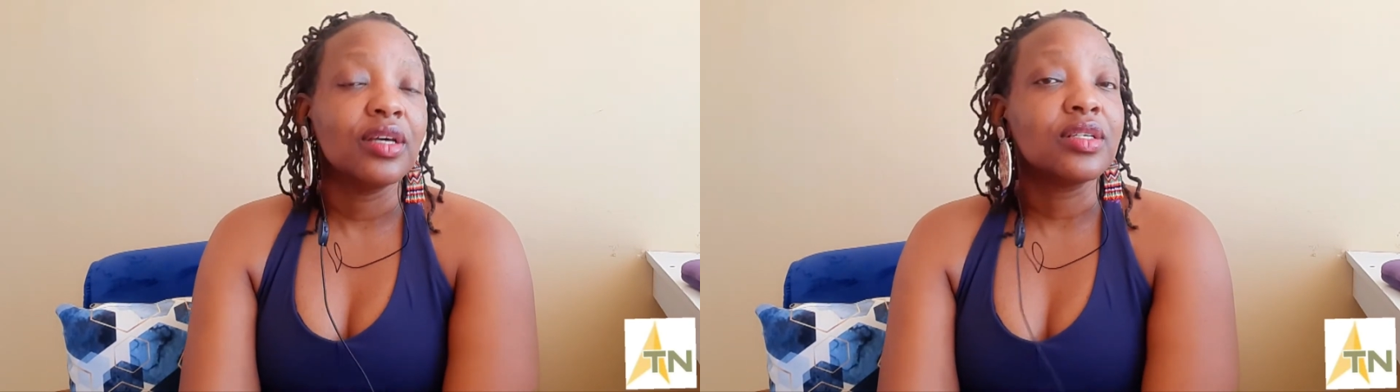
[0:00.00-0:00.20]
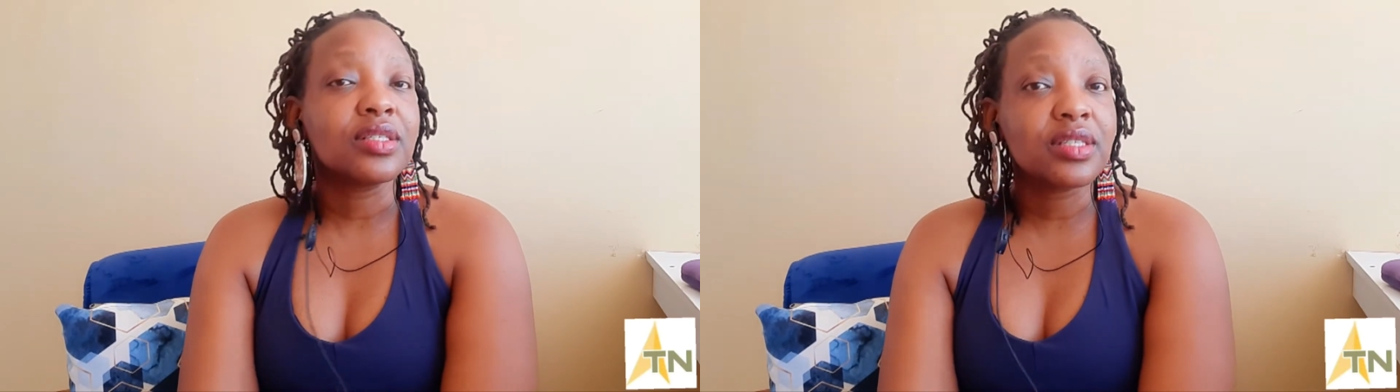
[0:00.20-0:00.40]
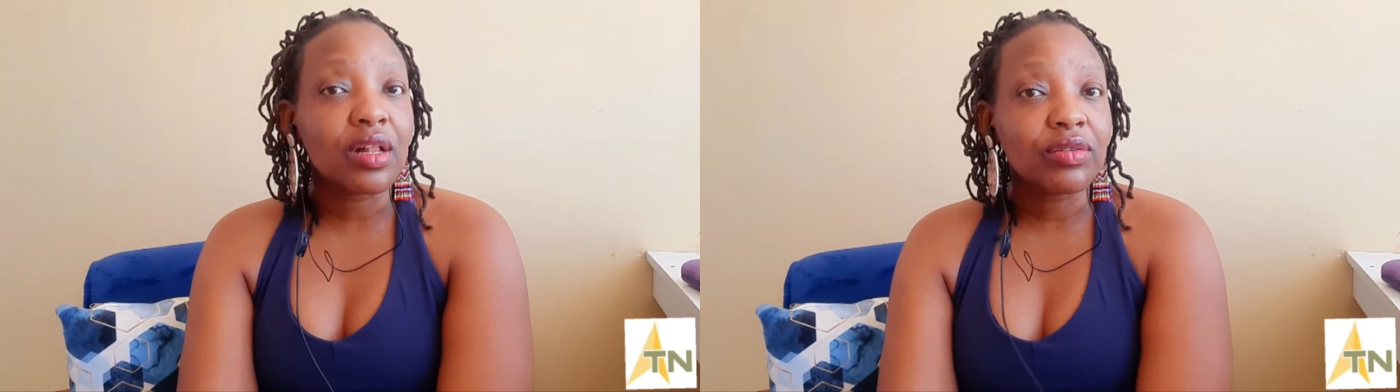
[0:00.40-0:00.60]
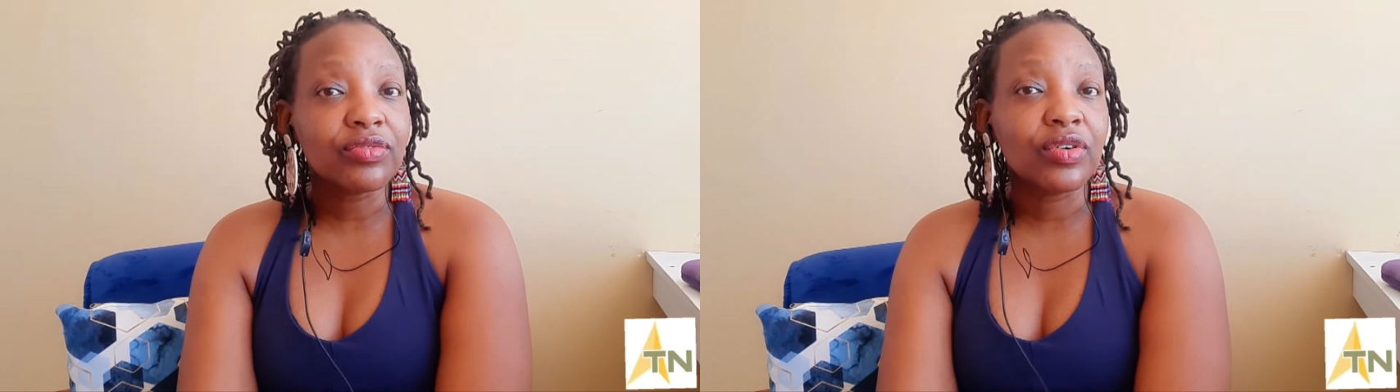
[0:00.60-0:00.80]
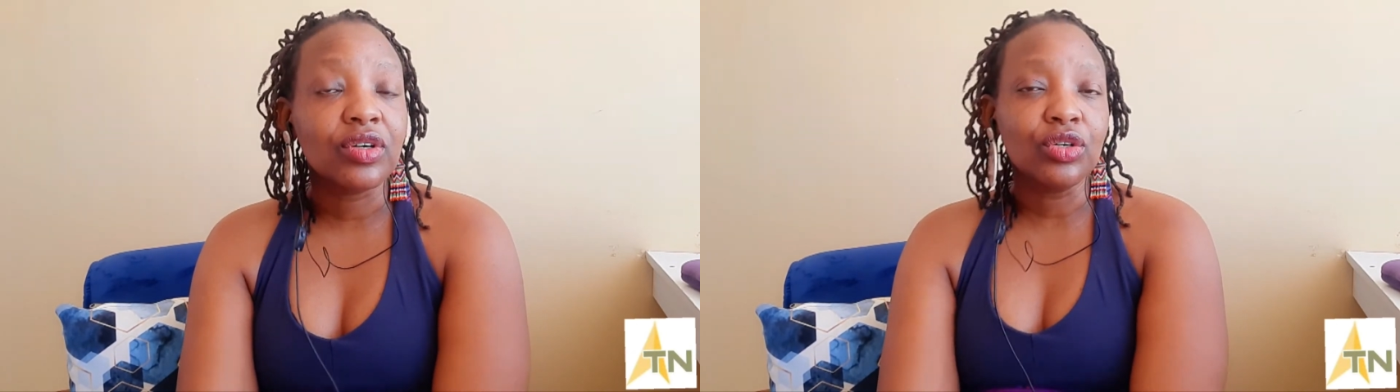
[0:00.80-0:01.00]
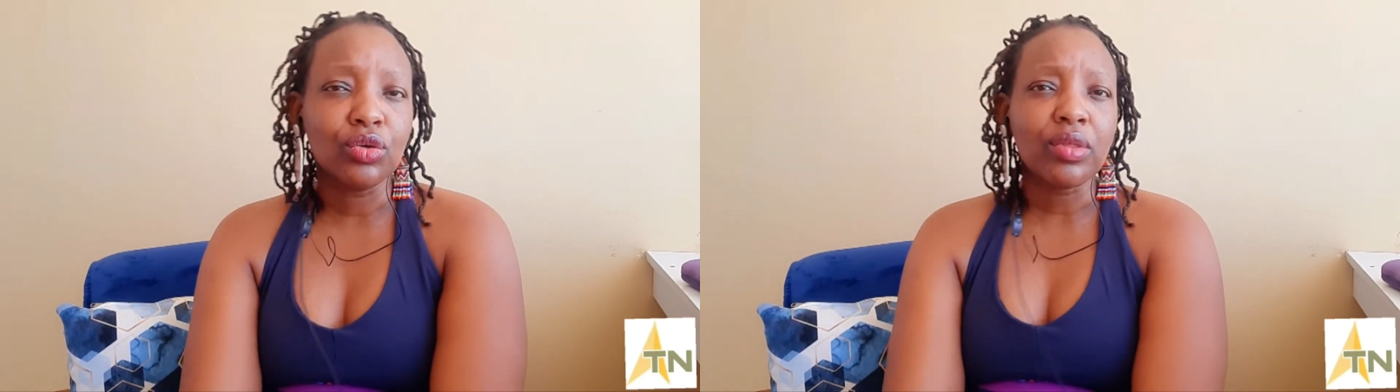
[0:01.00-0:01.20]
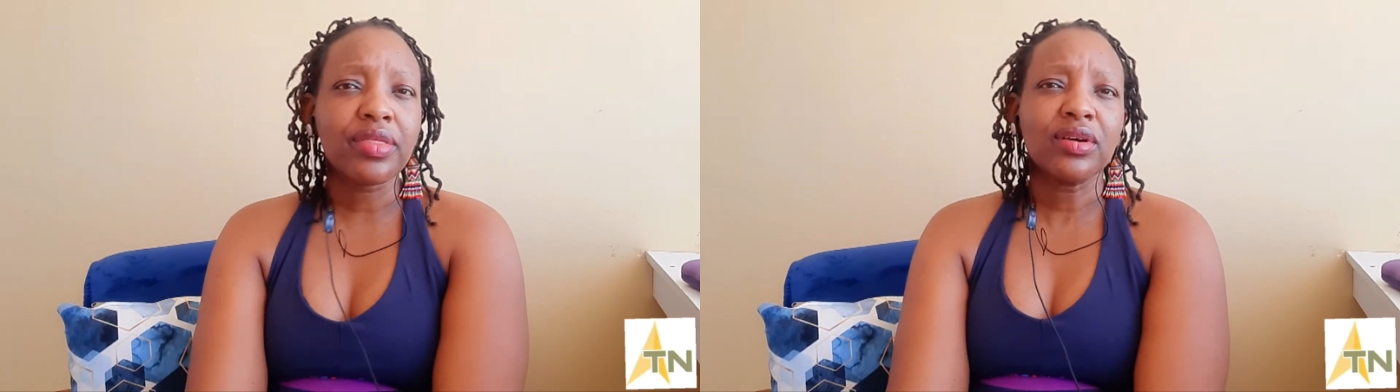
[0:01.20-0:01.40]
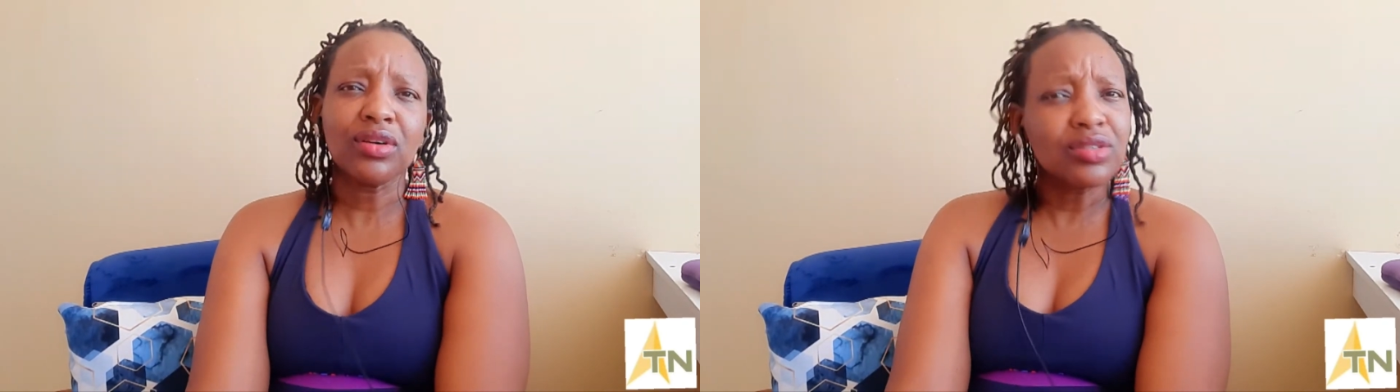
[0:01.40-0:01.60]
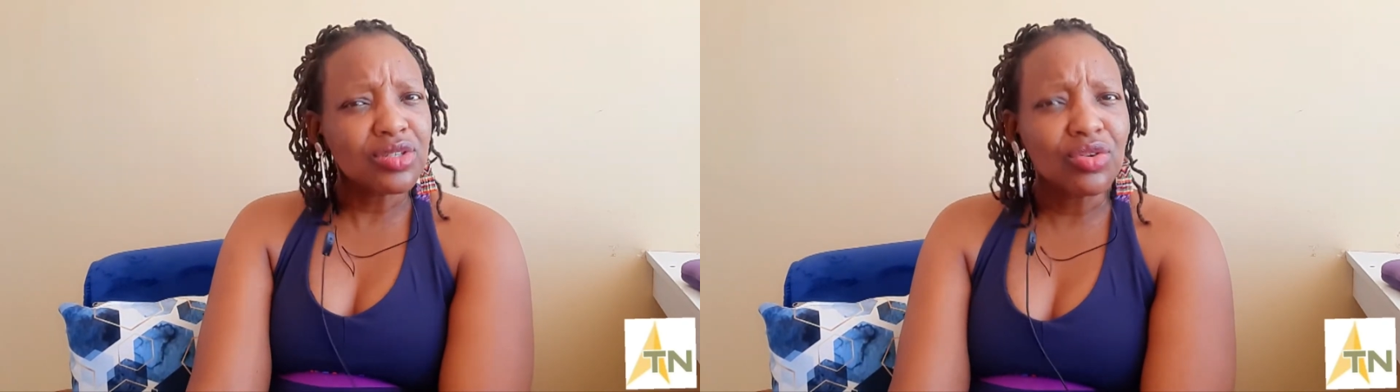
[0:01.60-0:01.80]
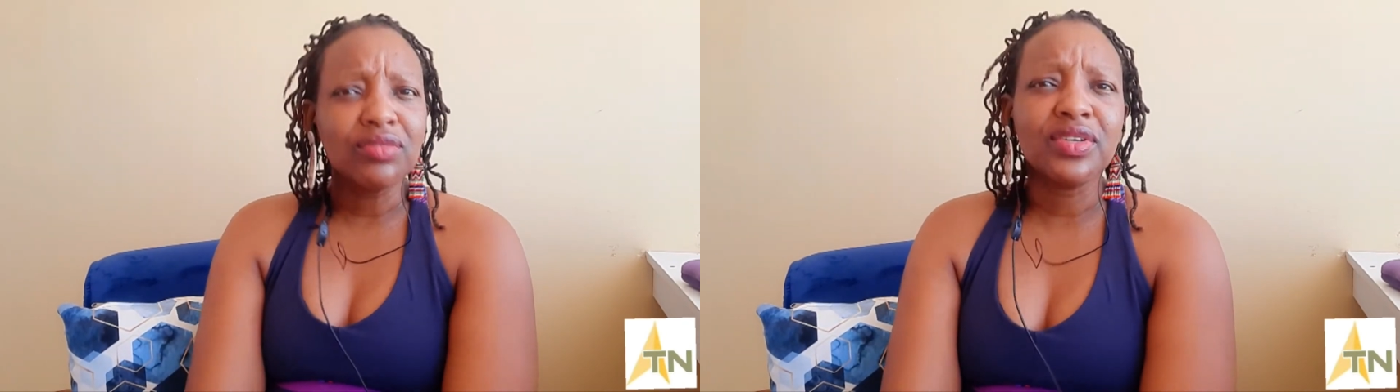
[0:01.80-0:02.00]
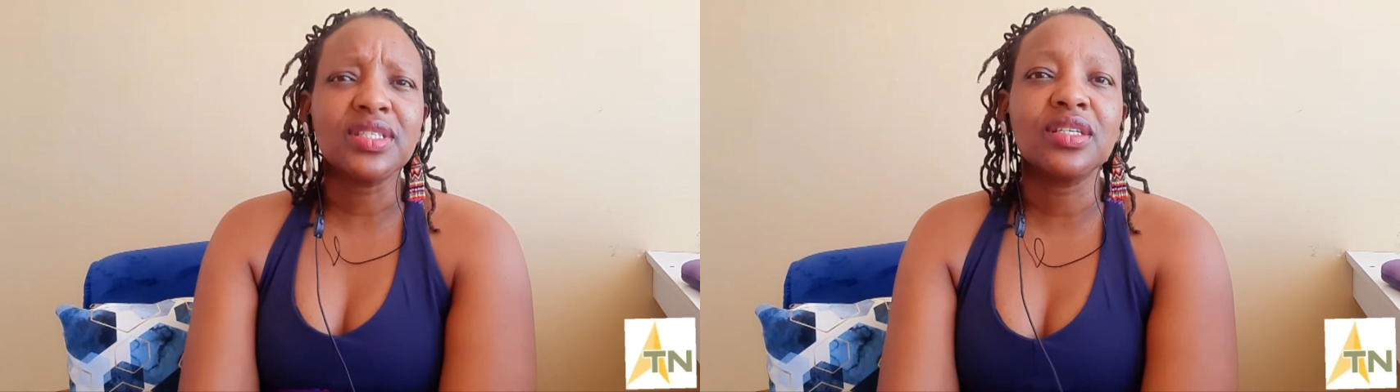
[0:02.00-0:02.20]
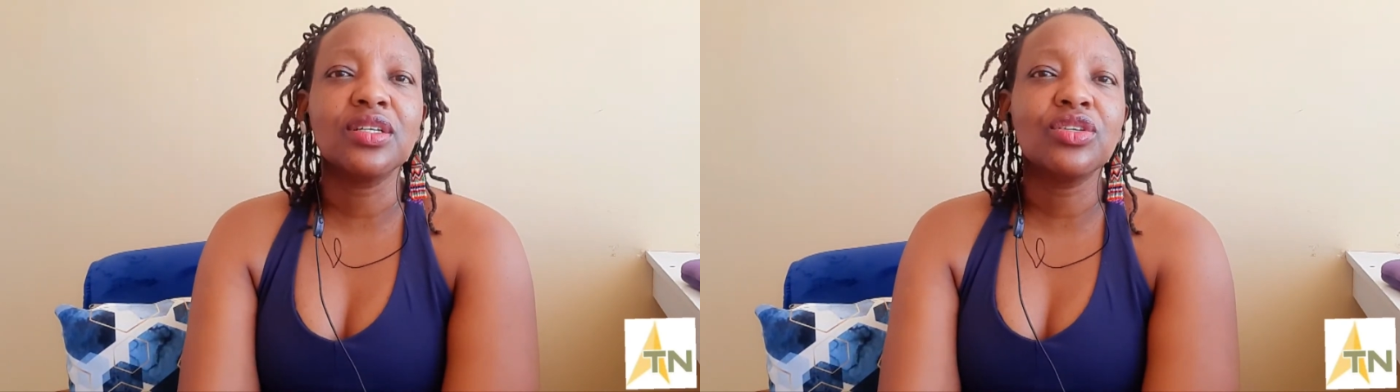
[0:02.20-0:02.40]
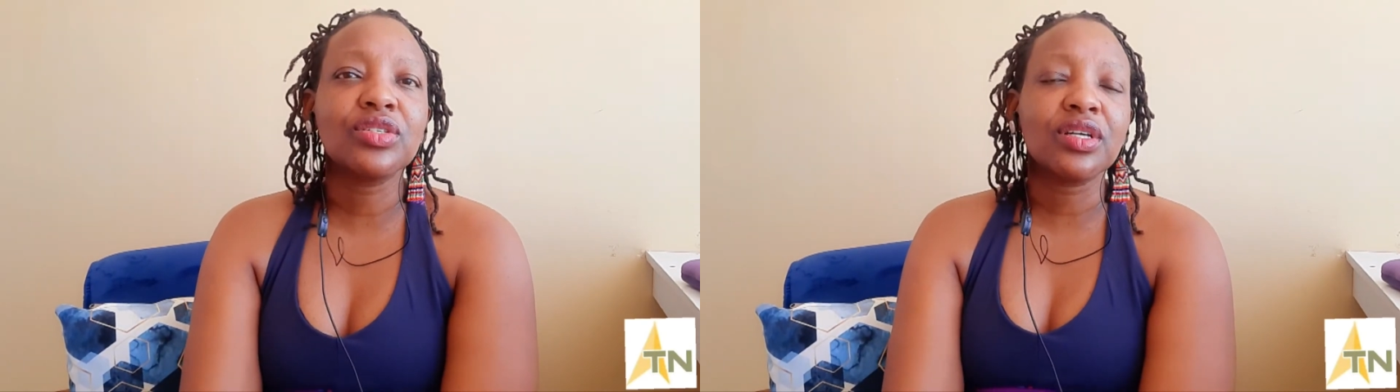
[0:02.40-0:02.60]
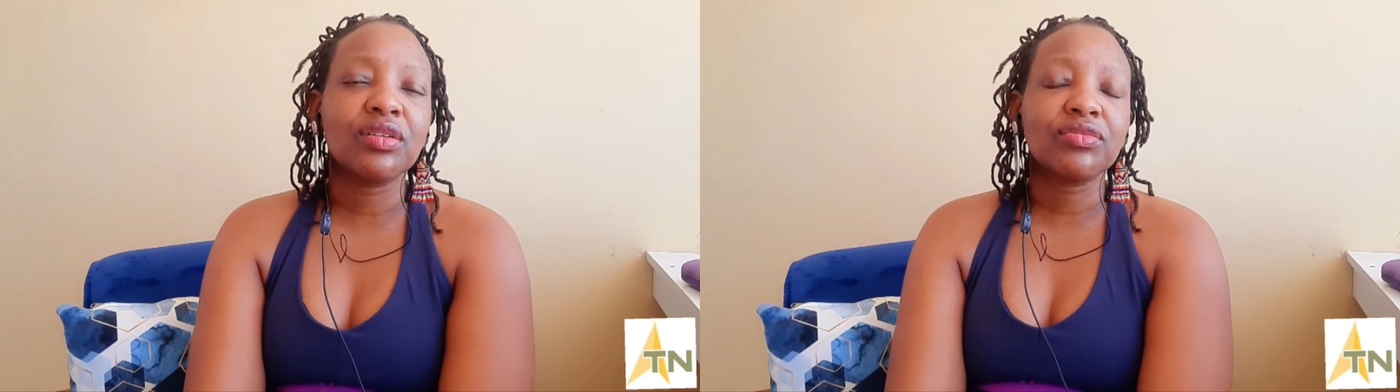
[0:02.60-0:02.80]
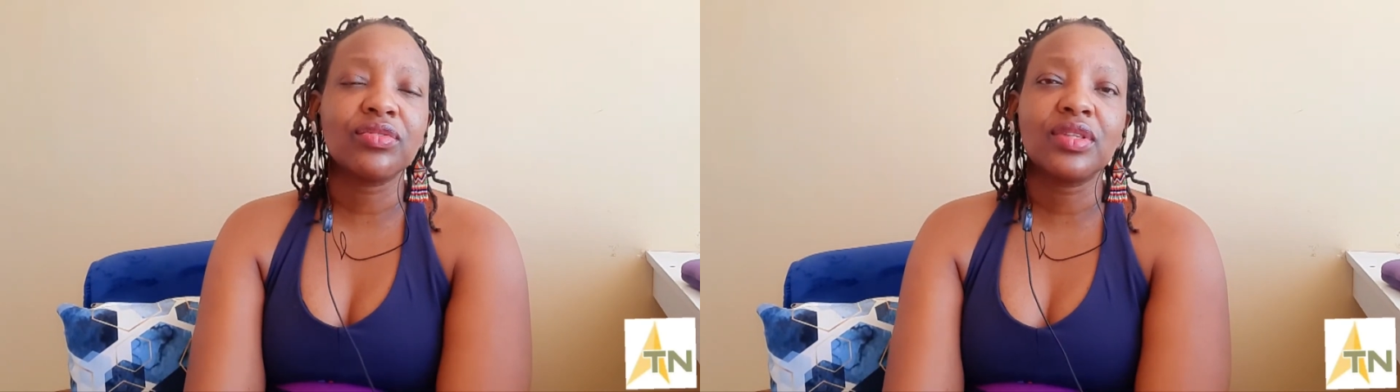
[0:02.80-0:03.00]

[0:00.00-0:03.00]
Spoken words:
self-growth. Continue investing in yourself.